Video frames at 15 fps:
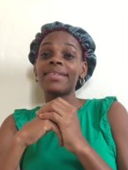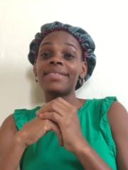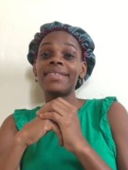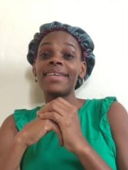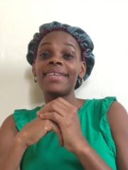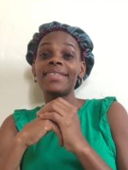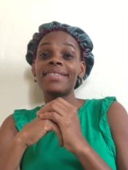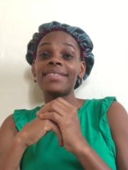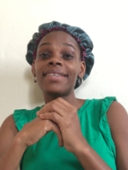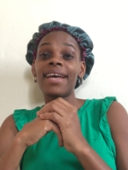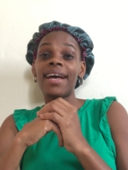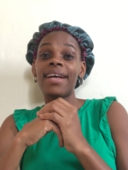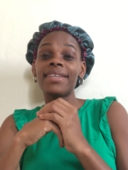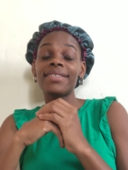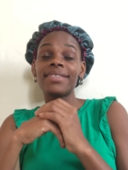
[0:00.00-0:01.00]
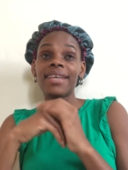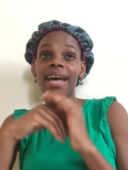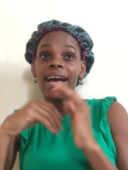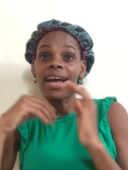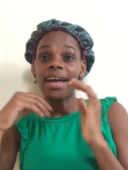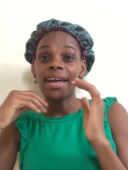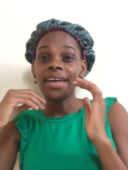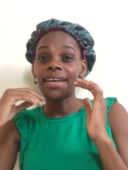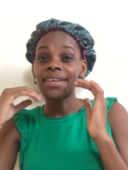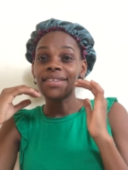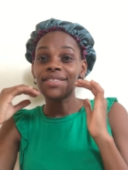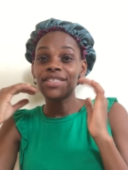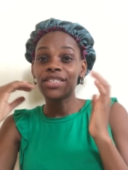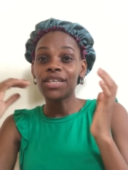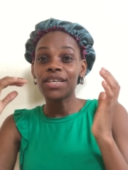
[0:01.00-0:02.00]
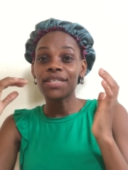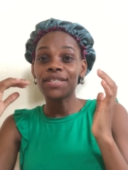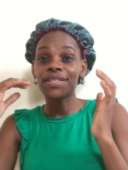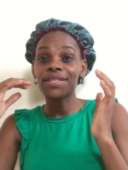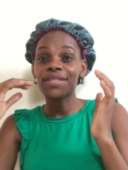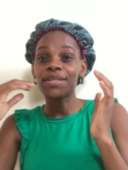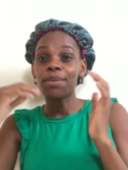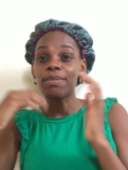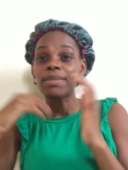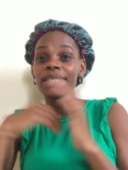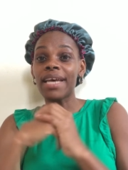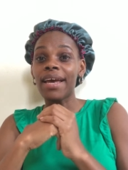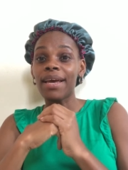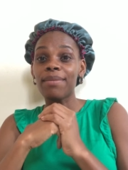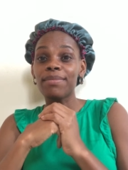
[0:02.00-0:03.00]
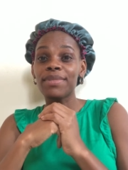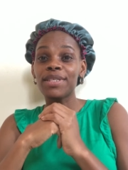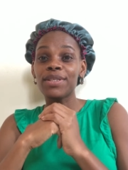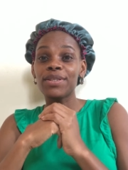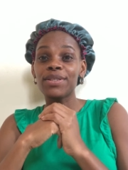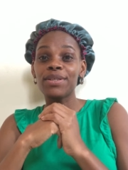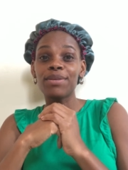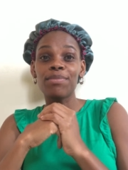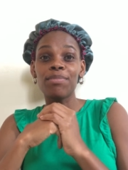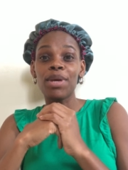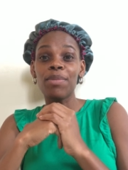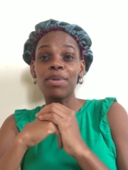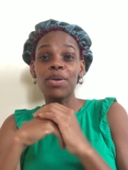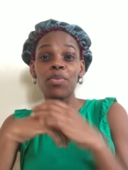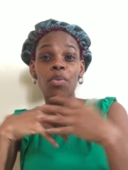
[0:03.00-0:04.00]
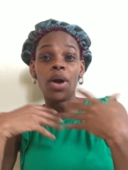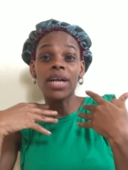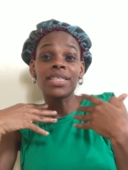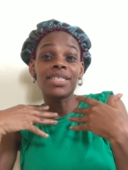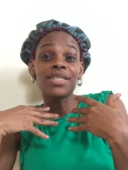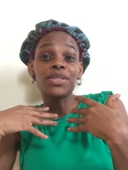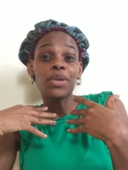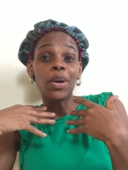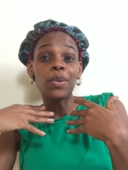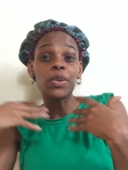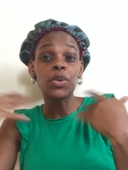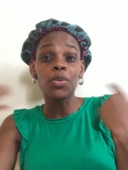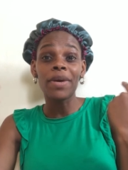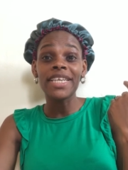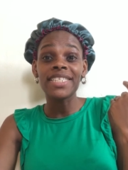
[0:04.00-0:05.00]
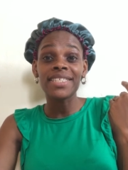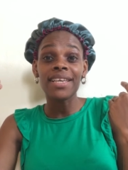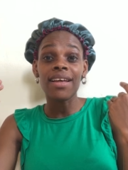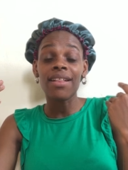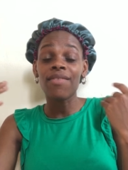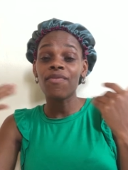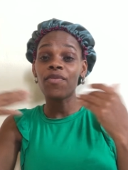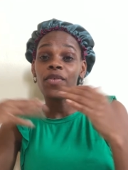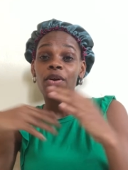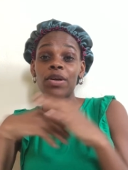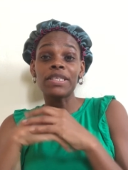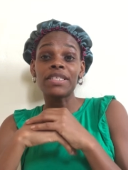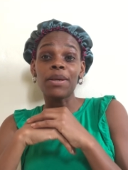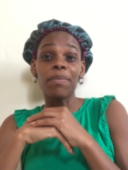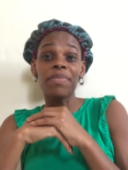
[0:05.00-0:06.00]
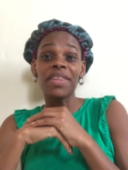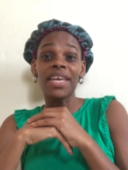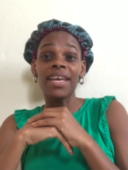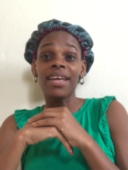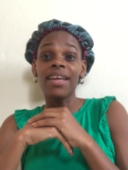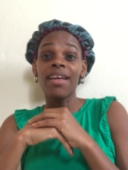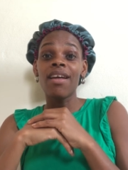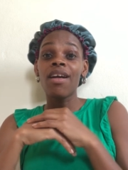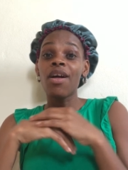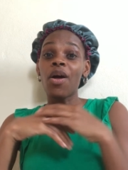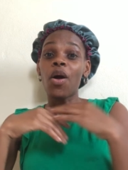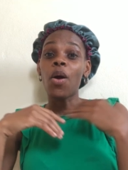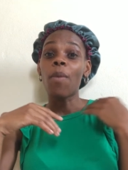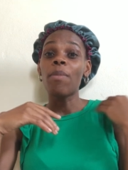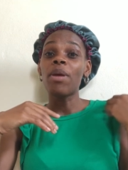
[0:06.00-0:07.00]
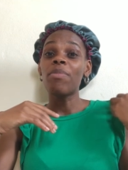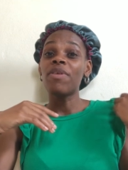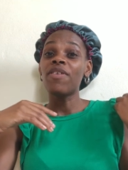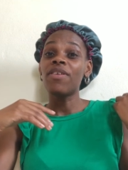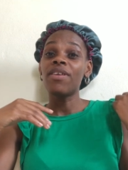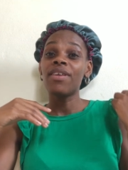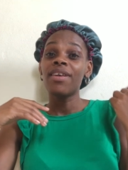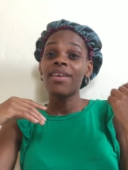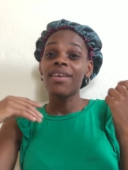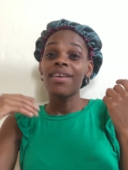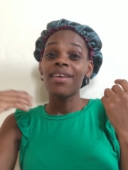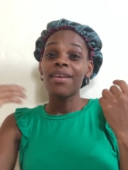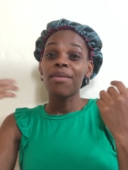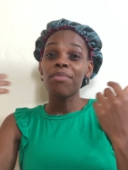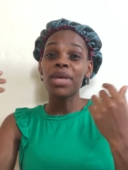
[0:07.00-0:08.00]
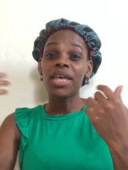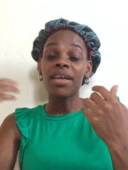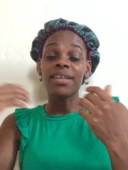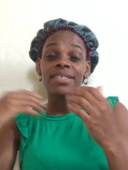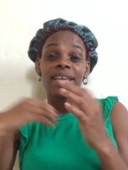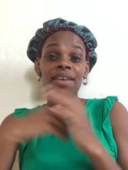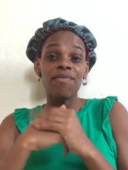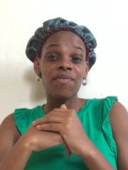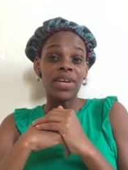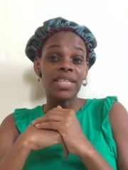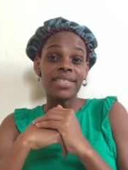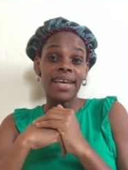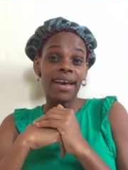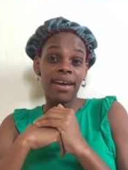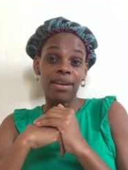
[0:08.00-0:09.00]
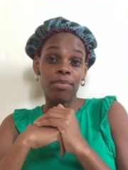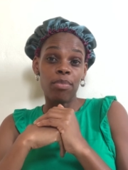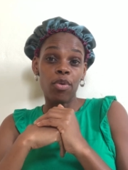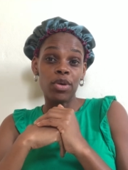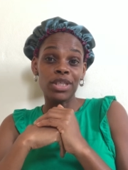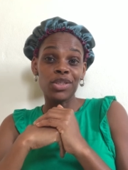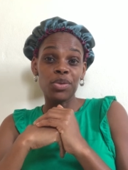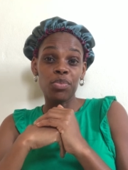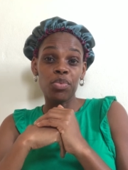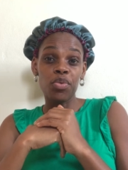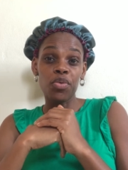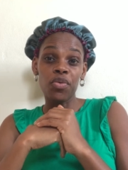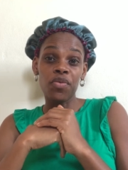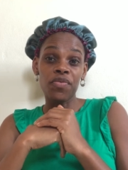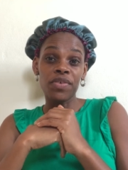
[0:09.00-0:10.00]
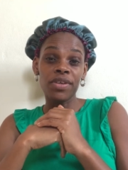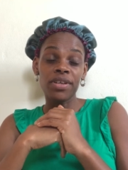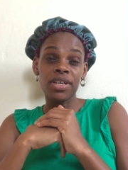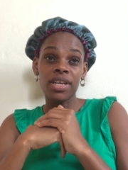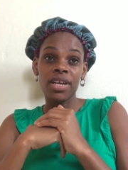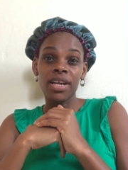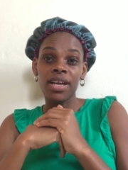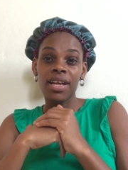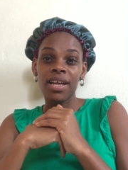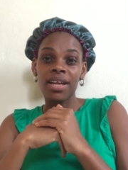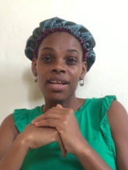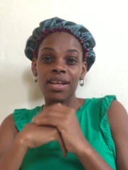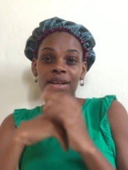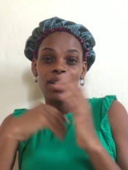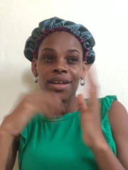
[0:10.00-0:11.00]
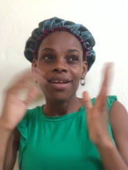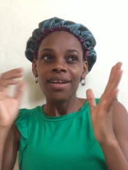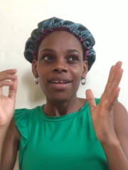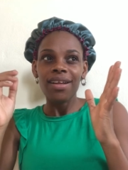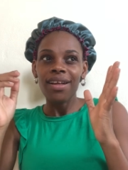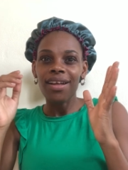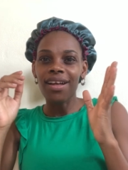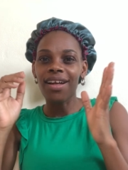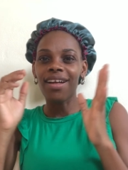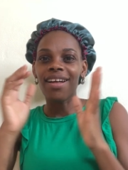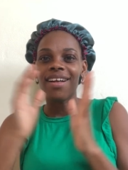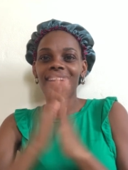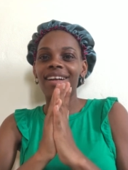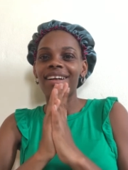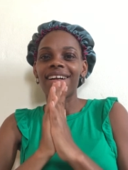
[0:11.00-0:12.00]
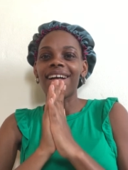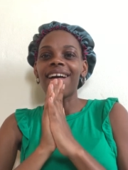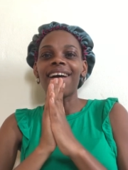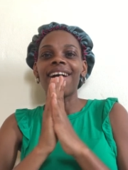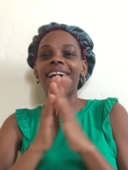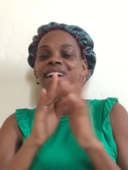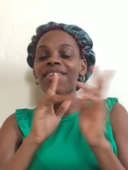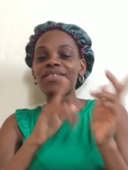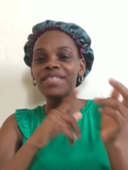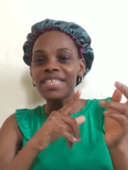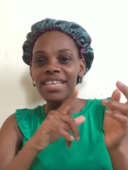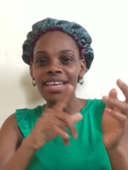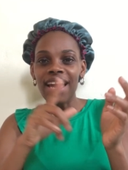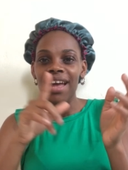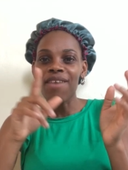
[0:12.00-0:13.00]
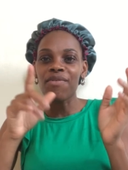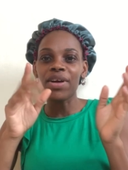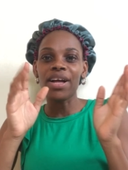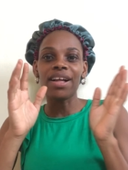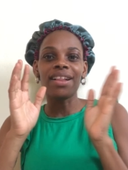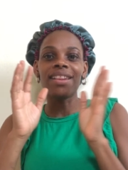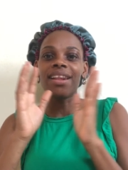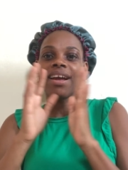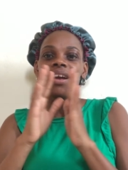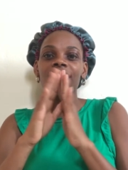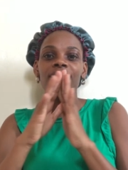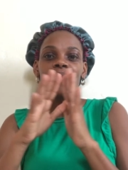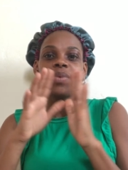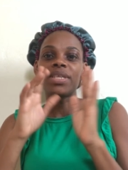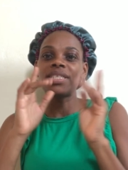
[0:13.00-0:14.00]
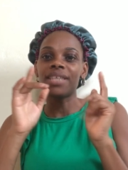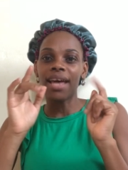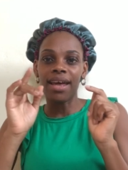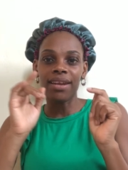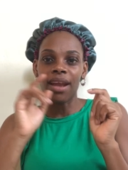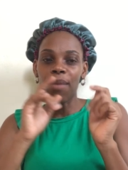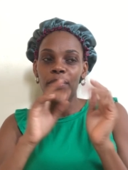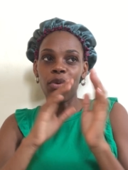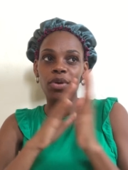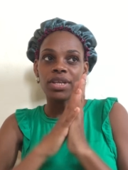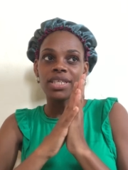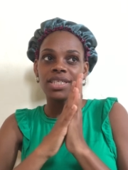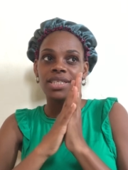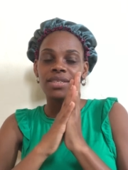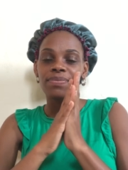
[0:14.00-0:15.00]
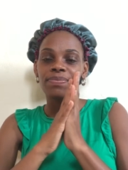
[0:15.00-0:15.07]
things that I just sometimes maybe wanted to outdo myself or something, or maybe because I felt I had a point to prove. I don't think I ever like was at that point